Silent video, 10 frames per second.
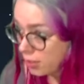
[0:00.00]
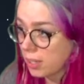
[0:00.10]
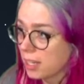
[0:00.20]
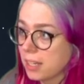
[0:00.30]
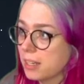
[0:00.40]
you
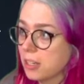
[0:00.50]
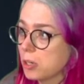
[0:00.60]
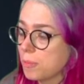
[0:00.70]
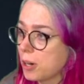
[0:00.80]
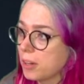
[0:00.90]
can get an
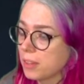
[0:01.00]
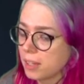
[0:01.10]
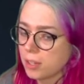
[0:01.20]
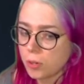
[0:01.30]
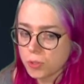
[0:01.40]
Aero bar in
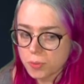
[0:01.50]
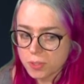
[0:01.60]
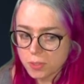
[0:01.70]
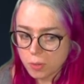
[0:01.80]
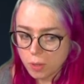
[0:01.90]
a grocery
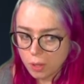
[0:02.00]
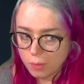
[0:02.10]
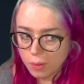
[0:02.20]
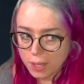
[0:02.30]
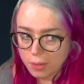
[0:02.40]
store
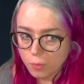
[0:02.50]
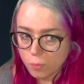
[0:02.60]
while, like,